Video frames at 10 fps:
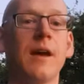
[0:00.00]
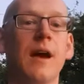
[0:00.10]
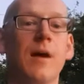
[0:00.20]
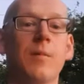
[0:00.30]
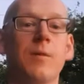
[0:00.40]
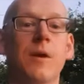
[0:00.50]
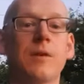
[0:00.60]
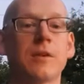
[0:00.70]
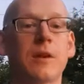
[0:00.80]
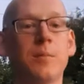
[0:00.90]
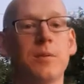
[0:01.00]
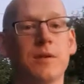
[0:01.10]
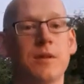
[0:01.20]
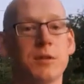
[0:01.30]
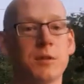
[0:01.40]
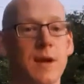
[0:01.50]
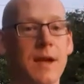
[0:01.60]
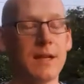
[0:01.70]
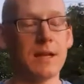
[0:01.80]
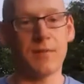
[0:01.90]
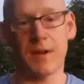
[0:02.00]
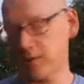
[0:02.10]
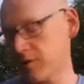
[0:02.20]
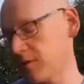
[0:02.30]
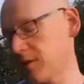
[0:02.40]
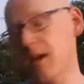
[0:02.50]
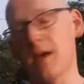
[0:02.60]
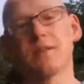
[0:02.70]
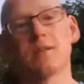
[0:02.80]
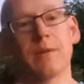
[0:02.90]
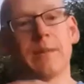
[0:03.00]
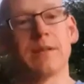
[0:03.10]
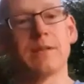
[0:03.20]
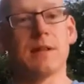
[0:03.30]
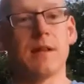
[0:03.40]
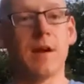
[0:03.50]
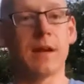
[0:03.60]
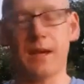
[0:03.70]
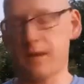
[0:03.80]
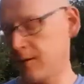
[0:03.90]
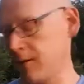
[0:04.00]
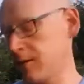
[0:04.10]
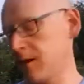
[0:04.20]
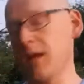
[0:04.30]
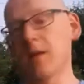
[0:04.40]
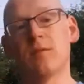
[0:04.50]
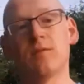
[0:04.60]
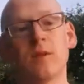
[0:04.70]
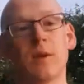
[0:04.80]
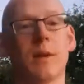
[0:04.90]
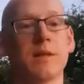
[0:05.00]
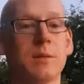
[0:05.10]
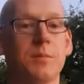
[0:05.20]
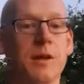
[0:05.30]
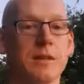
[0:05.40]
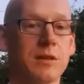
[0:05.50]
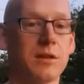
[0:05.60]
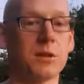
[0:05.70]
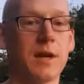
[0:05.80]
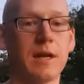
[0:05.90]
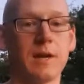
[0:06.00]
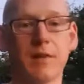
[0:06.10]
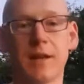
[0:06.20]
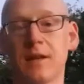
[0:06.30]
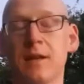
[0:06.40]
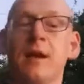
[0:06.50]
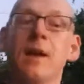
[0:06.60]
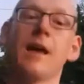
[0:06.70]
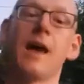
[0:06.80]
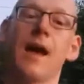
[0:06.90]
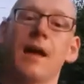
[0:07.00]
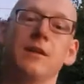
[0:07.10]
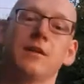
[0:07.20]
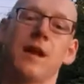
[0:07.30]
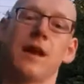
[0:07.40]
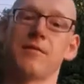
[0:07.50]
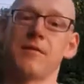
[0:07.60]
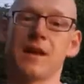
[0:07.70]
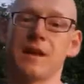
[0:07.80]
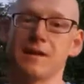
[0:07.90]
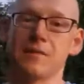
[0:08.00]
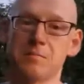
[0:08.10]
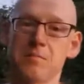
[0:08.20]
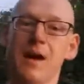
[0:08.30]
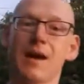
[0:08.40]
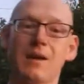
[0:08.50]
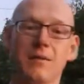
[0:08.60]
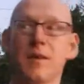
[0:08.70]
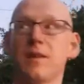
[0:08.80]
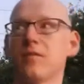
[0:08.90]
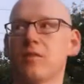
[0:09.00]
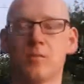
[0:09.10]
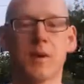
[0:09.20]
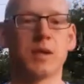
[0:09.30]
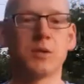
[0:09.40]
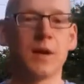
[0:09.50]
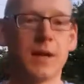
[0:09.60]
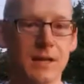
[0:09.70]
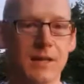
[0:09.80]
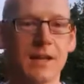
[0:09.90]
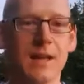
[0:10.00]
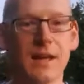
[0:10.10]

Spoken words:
We're also going to put the training events on there, so you'll be able to log in and request a place on the training event, and you'll have a My Events or My Training